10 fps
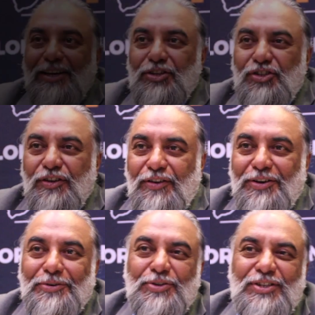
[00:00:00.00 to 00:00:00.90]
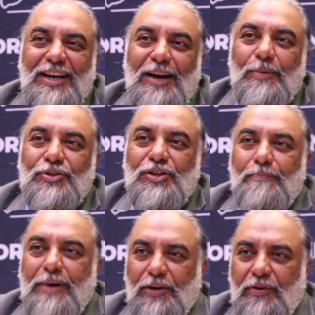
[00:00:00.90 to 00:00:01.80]
It's difficult to say how much
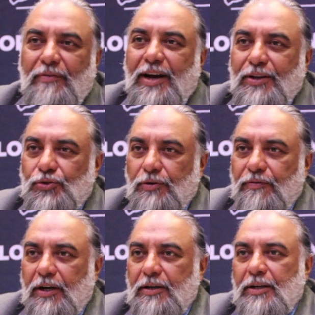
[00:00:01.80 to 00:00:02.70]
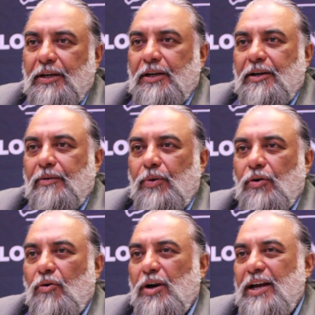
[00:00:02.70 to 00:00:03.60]
impact we've had so far,
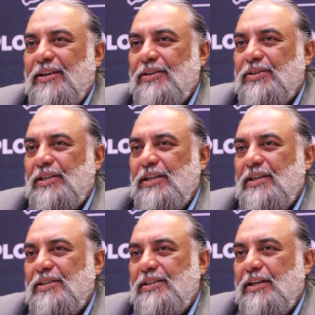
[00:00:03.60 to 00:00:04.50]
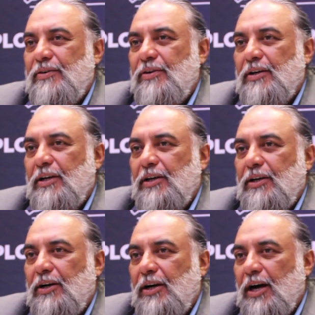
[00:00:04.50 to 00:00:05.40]
but all I can say is that
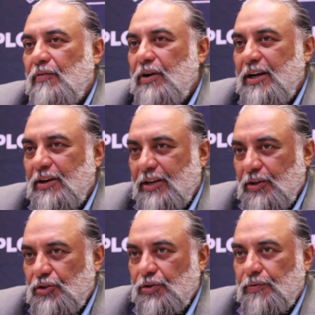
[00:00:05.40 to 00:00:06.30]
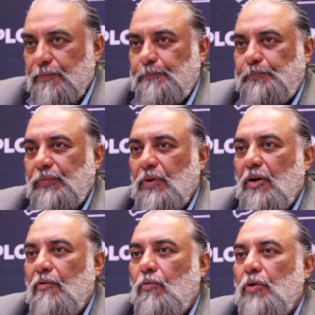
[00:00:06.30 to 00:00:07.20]
our intention
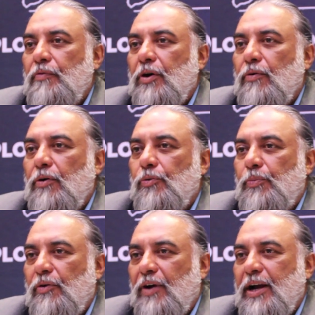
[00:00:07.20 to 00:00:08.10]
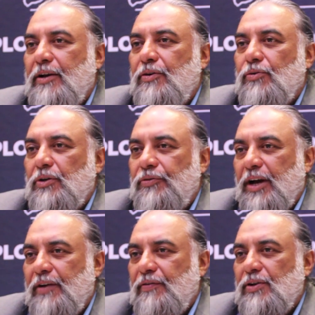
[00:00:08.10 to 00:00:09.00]
of what we're going to provide to the
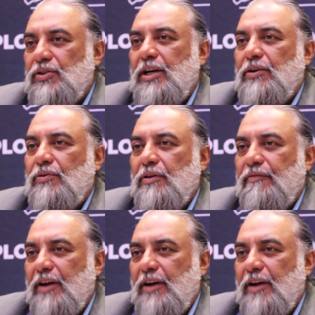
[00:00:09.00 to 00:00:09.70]
drivers and to the